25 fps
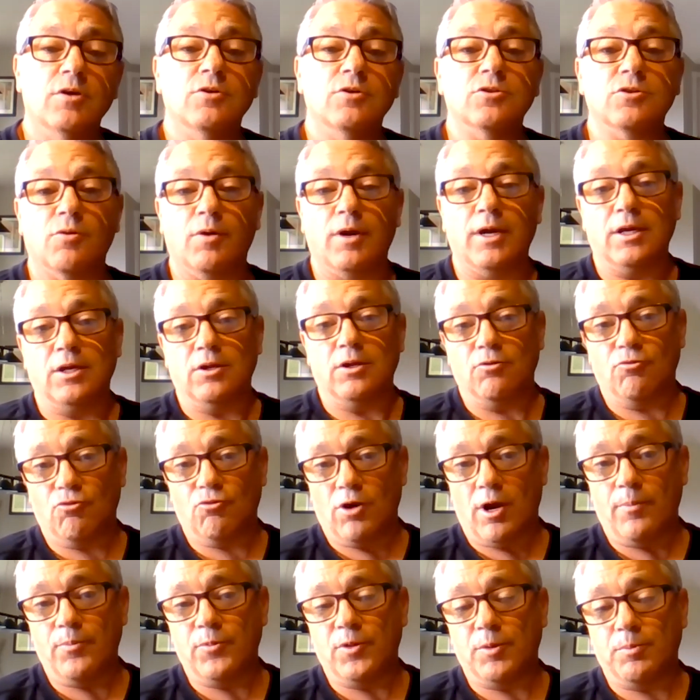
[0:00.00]
so I can
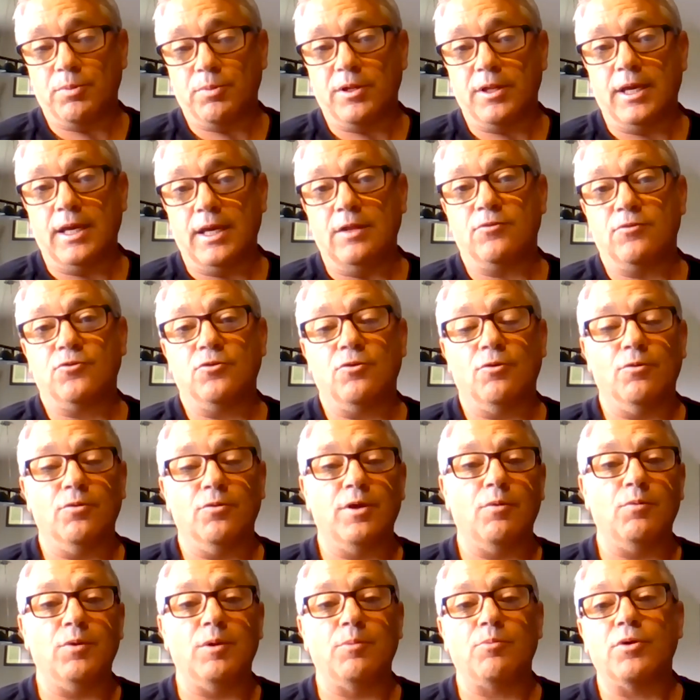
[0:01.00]
drop the plate so
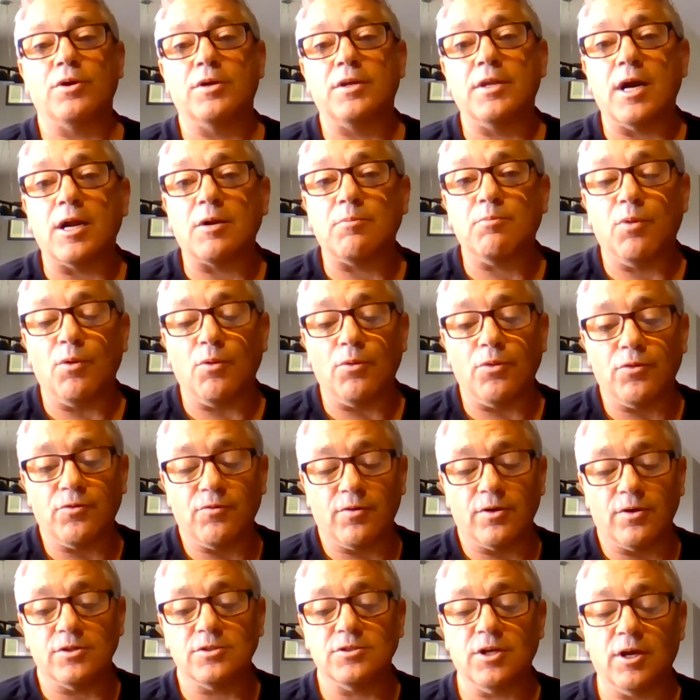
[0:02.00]
that we protect both
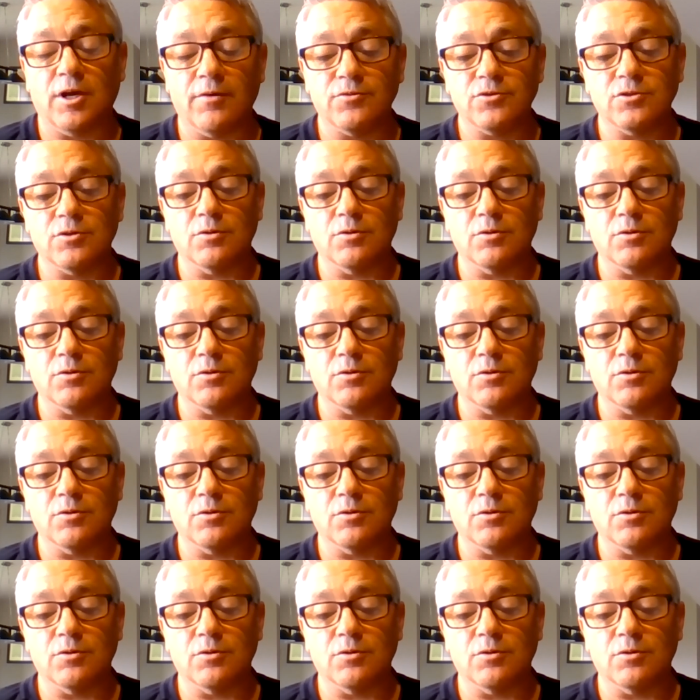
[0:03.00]
of ourselves.